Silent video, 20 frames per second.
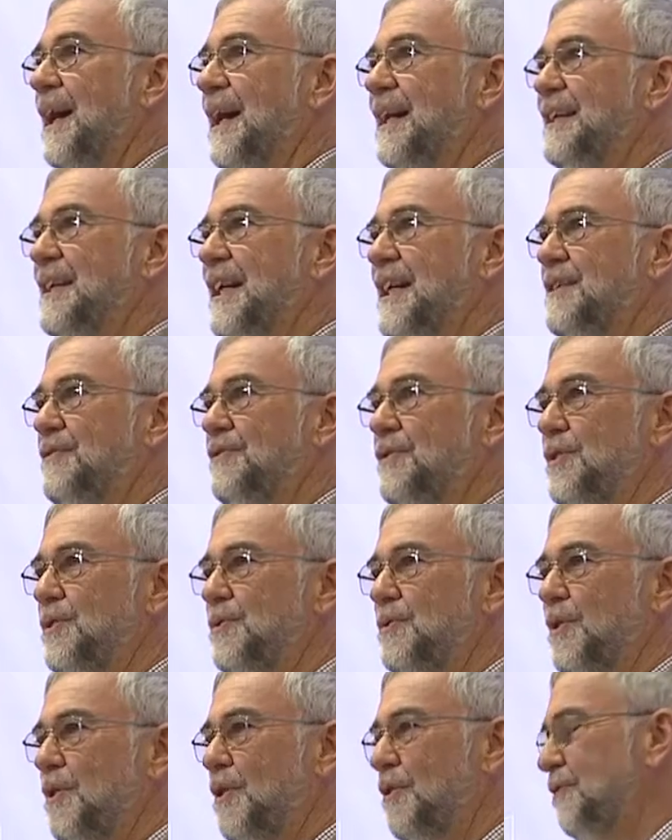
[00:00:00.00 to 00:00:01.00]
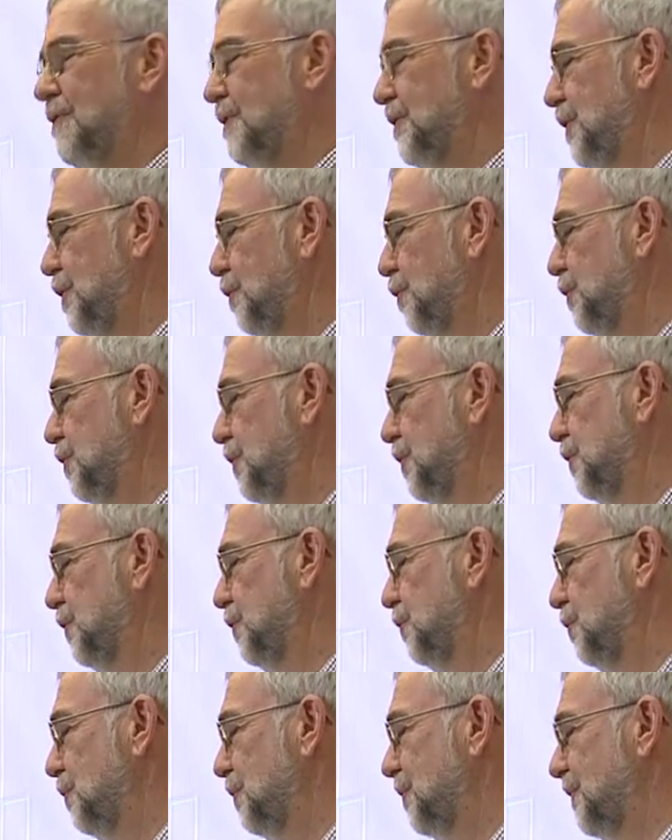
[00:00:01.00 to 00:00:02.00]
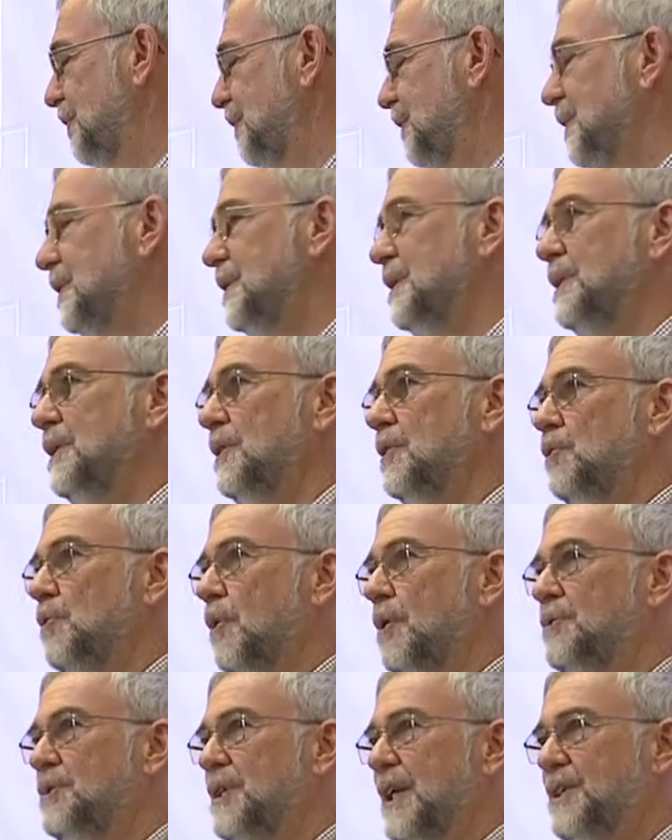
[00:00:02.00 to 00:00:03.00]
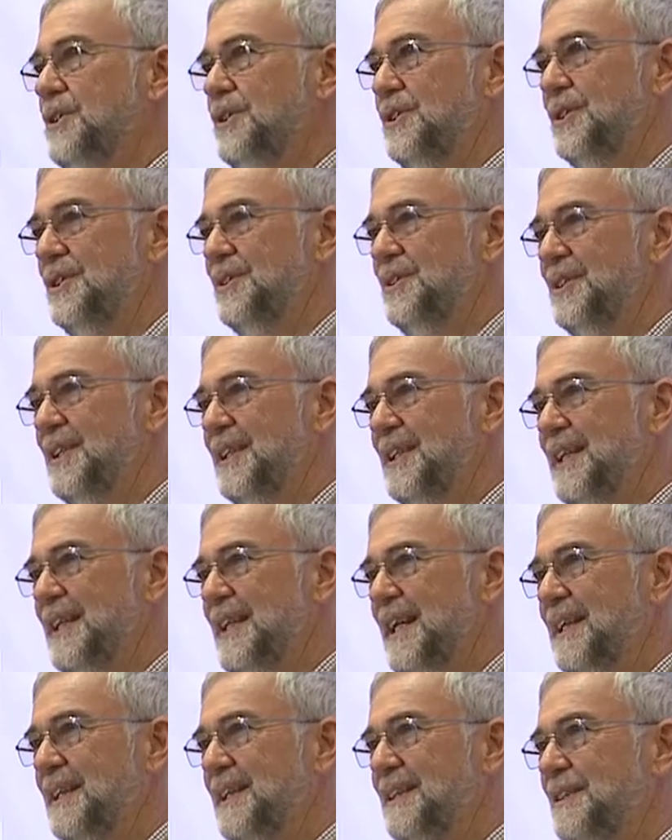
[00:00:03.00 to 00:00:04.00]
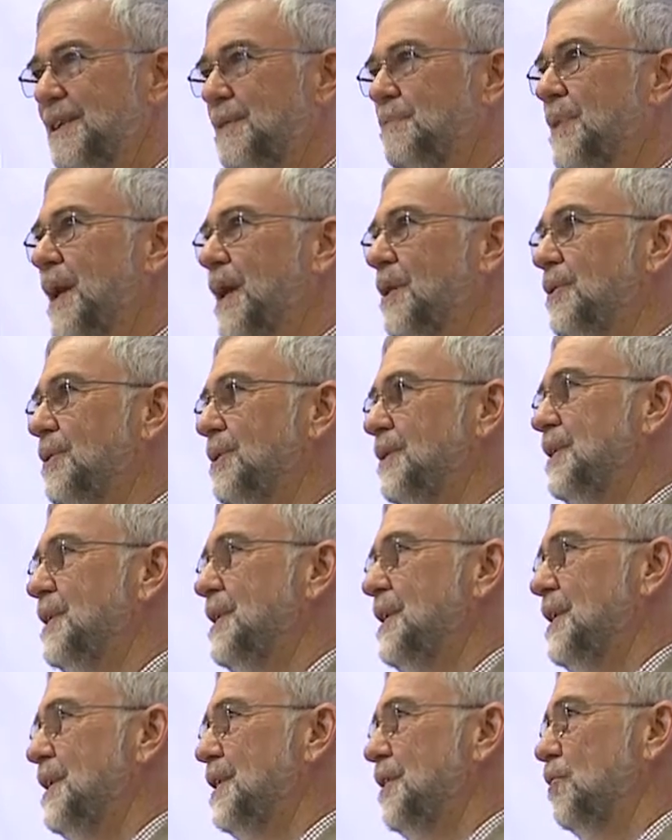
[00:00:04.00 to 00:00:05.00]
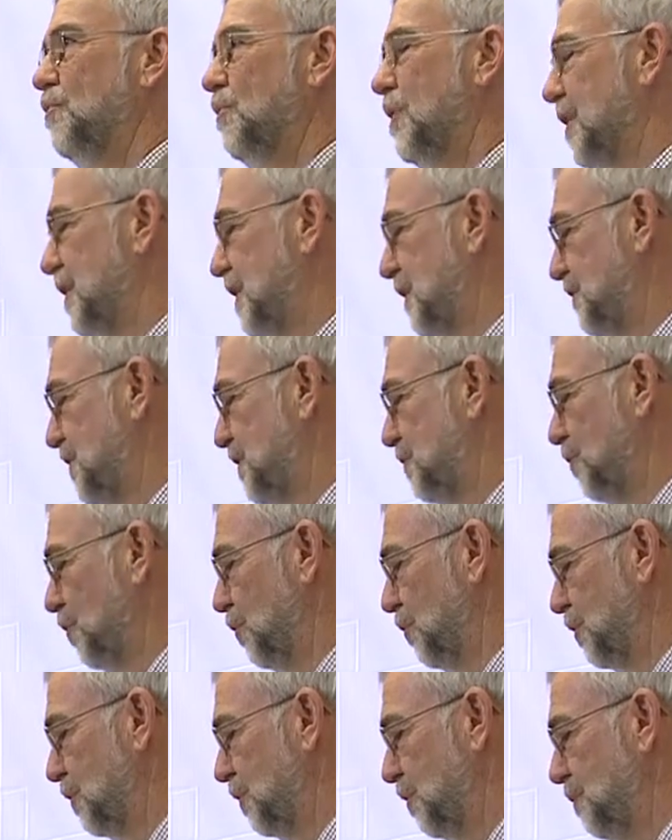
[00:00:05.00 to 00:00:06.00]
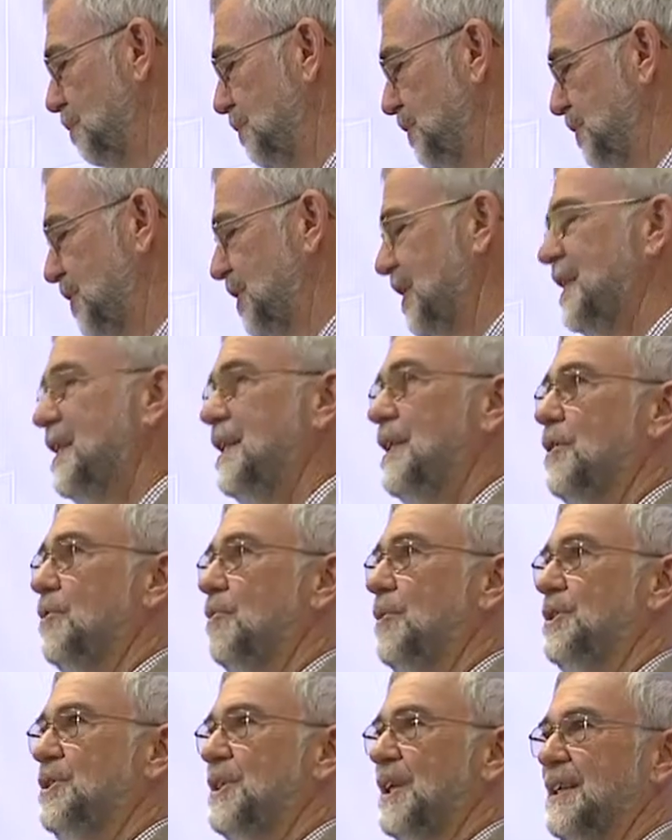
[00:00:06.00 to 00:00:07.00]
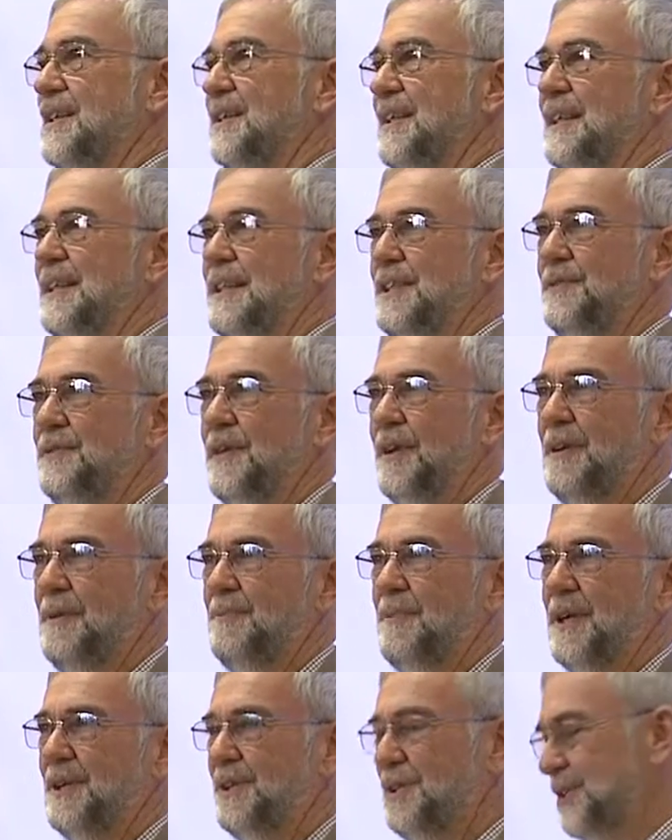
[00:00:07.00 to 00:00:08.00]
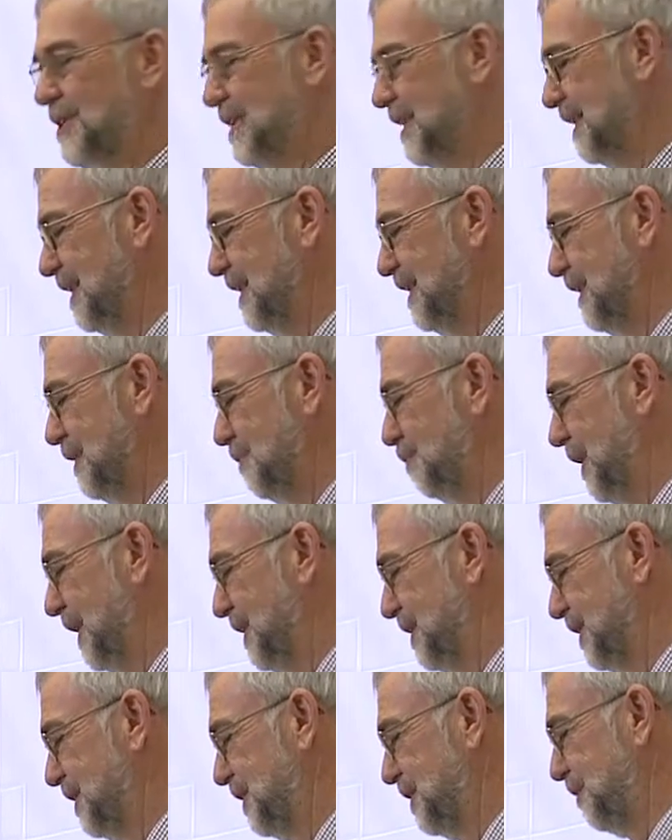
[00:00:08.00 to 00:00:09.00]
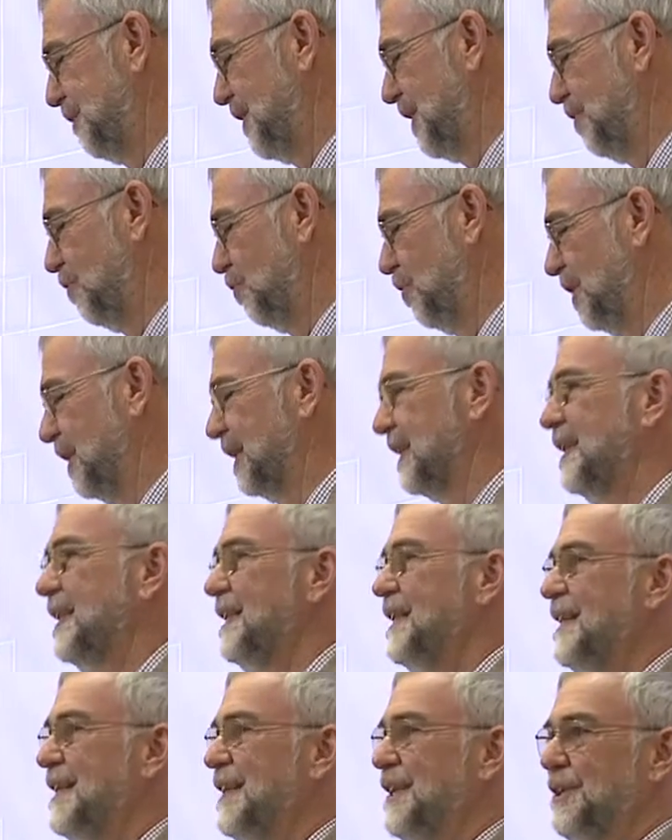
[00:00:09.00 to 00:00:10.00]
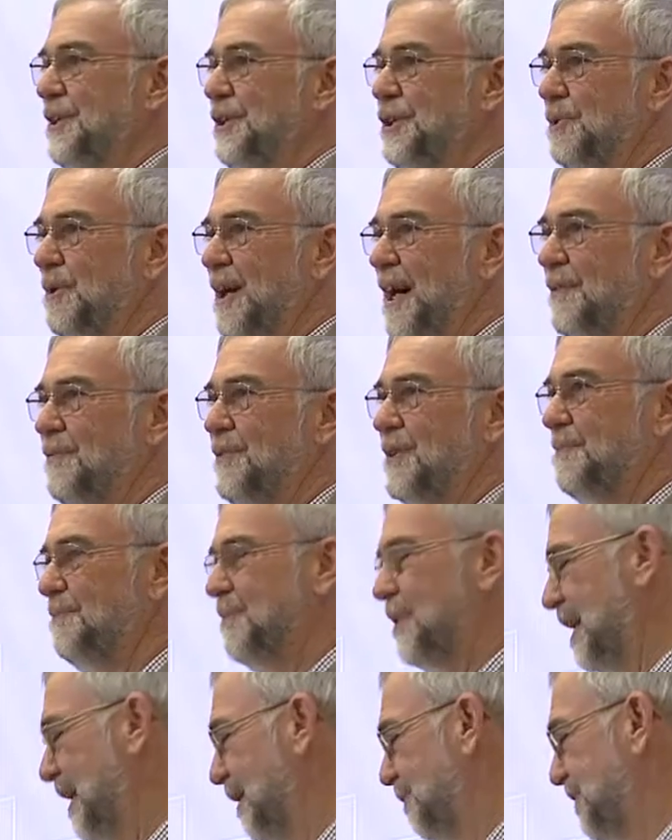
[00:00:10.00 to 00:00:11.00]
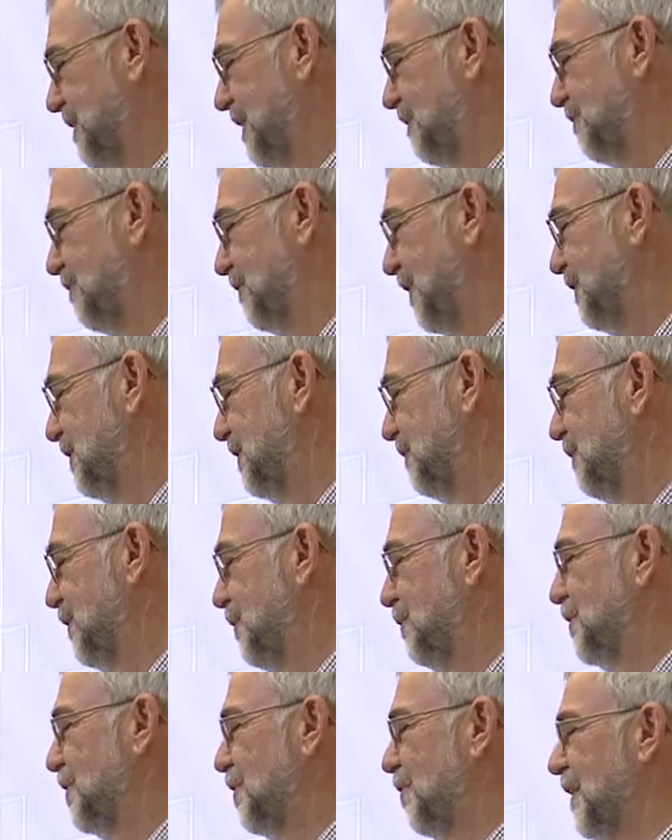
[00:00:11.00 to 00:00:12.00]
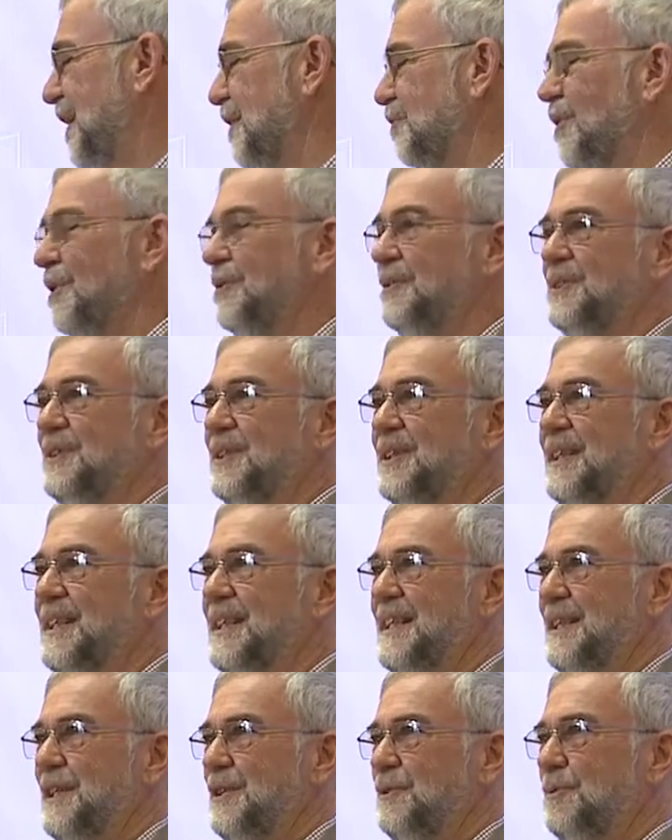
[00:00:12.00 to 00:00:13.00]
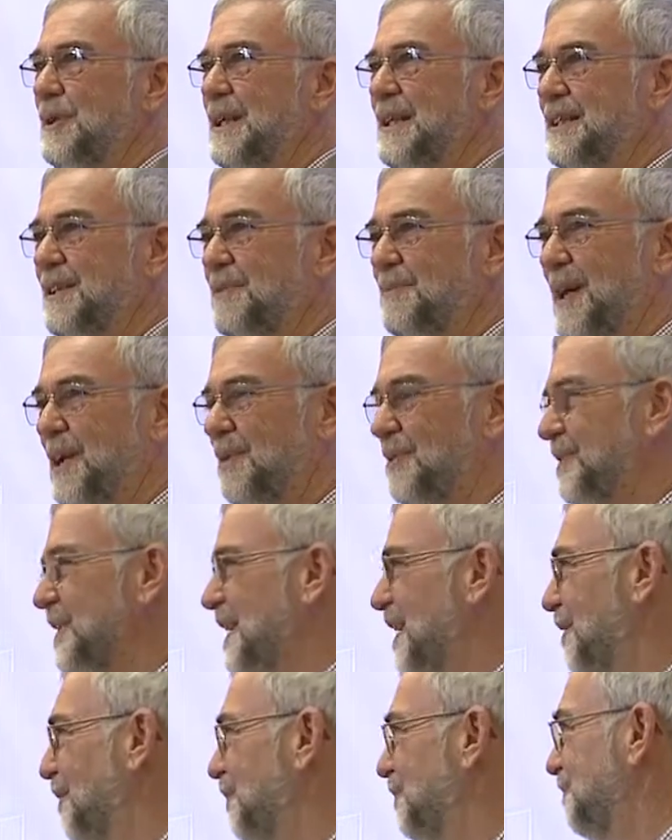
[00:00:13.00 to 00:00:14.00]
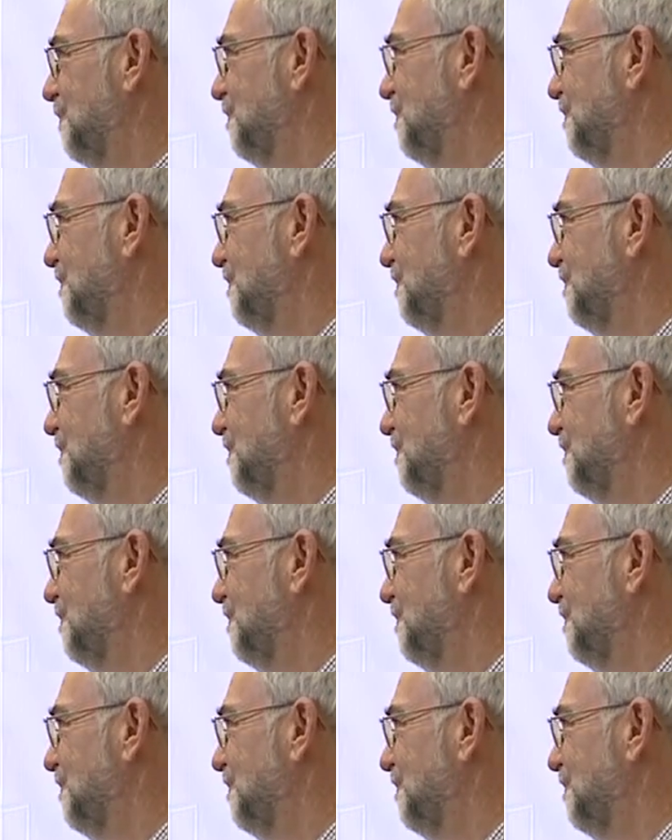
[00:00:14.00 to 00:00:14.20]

I offered you 2 quotations at the end about the work of small groups, which I think is very much the basis of our work. You have them perhaps in front of you, so I won't read them out now.